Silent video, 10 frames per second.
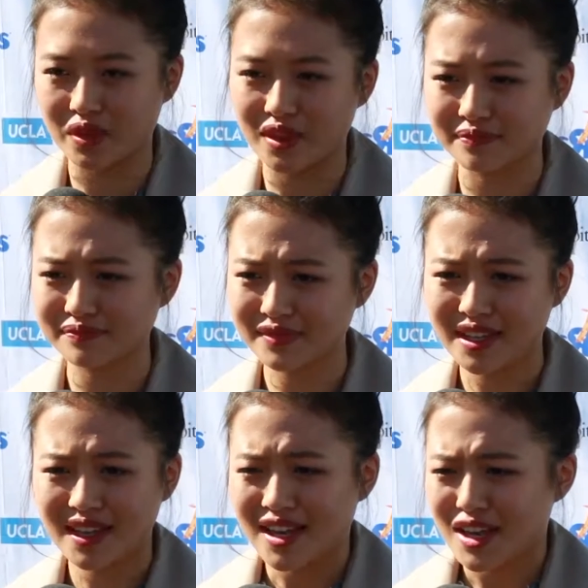with a
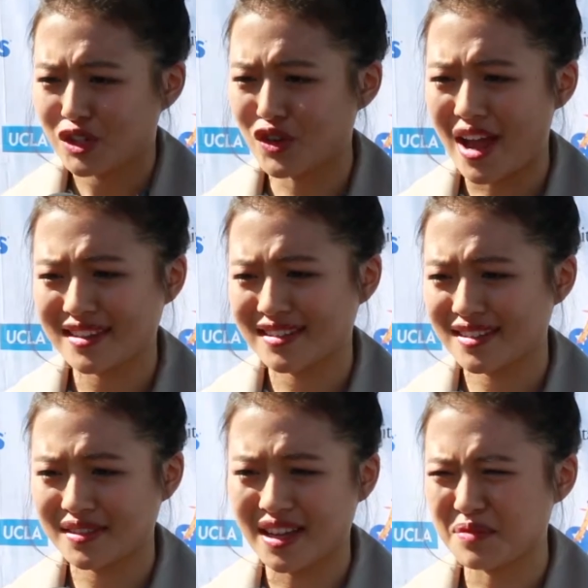
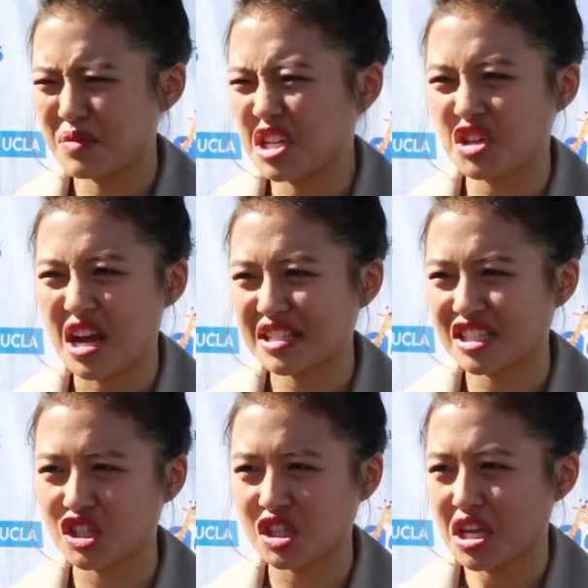dress, like a mini dress,
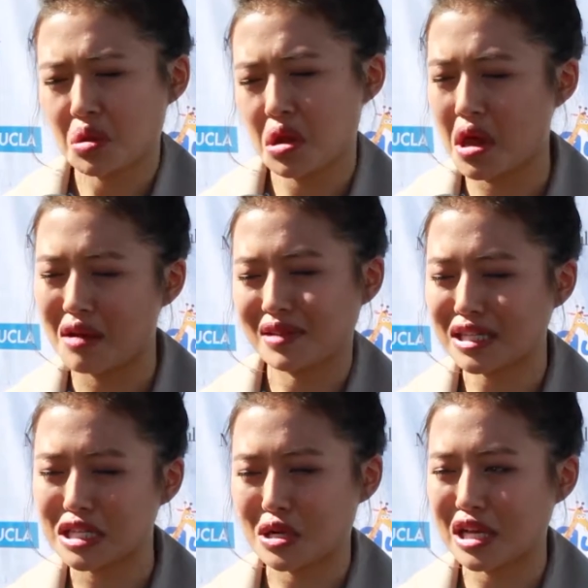and just like, you know,
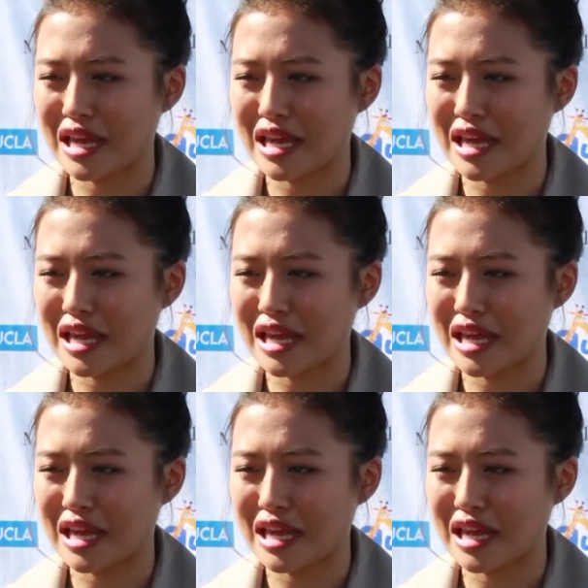like didn't really